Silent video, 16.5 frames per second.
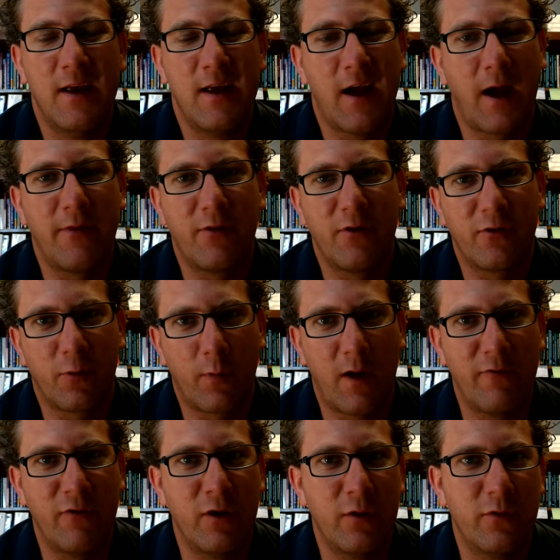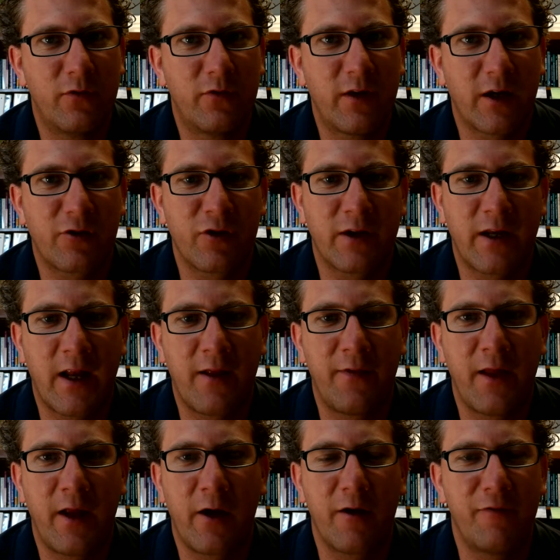There's a revenues section
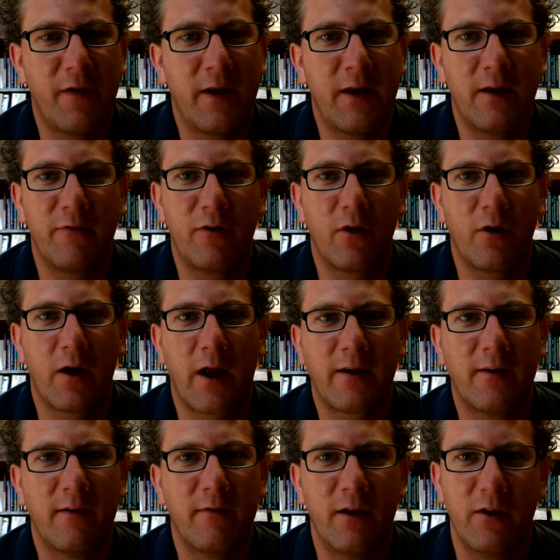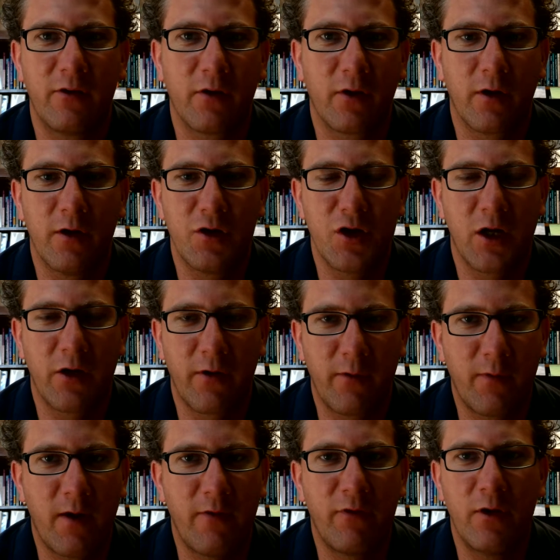down there. If any of your activities are going to
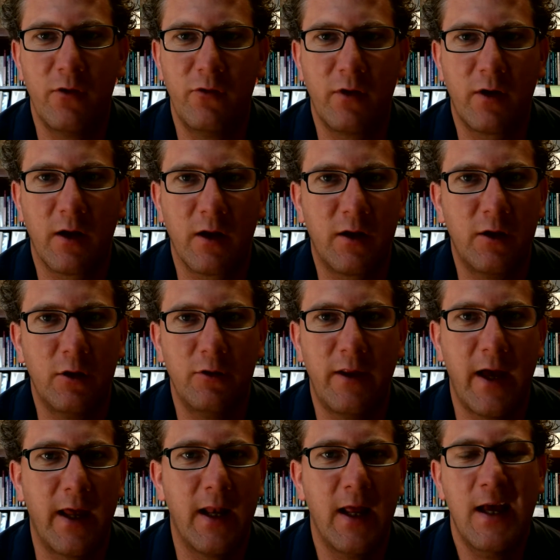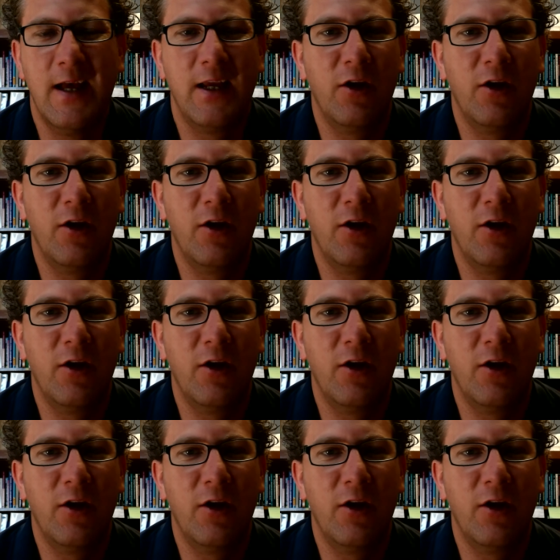generate revenues, you can include that.